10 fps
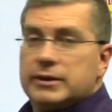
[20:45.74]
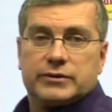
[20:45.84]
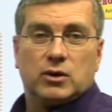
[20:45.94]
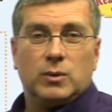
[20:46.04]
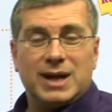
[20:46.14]

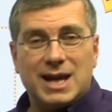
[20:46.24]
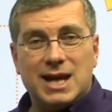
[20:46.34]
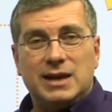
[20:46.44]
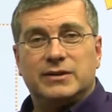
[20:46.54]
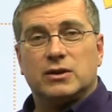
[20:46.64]
So we
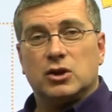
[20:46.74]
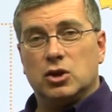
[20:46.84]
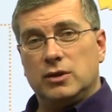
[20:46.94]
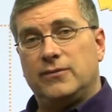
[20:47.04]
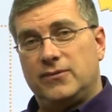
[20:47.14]
eat
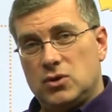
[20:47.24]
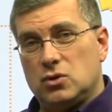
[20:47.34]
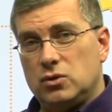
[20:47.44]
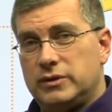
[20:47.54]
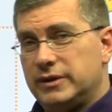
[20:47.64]
good
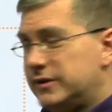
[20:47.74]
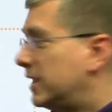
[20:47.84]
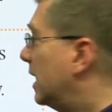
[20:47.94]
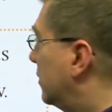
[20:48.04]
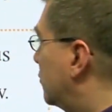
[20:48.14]
food to
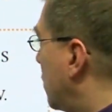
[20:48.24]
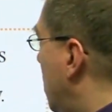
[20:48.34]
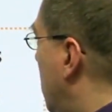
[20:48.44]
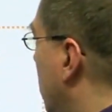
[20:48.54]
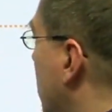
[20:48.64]
stay
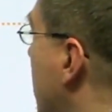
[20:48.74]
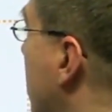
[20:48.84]
strong.